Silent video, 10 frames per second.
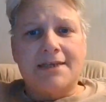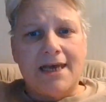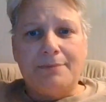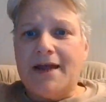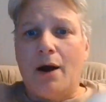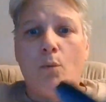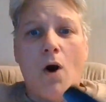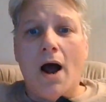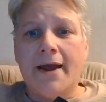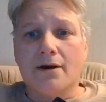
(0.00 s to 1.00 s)
Take down
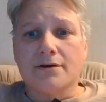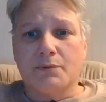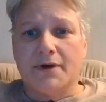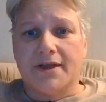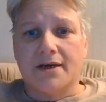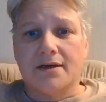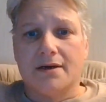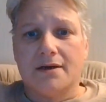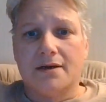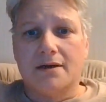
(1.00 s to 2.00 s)
wires with it.
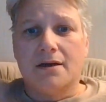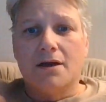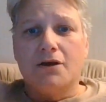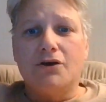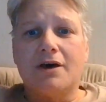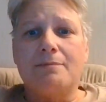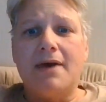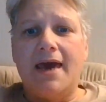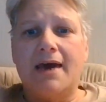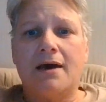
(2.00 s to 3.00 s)
You can
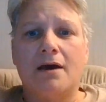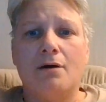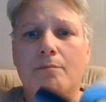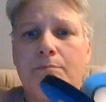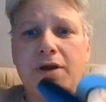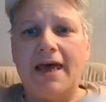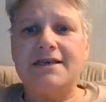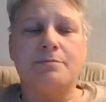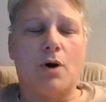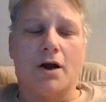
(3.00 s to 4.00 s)
make
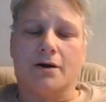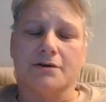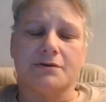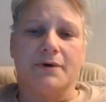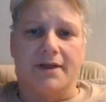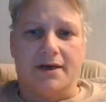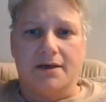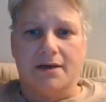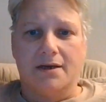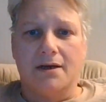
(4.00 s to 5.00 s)
place markers with it